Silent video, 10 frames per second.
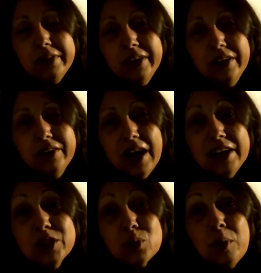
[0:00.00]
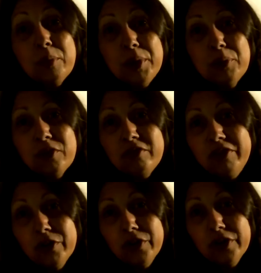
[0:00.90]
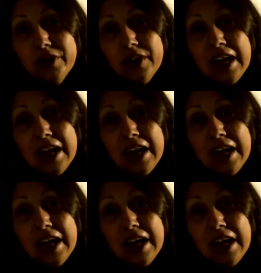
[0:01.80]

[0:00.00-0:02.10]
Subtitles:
I just want people to feel good.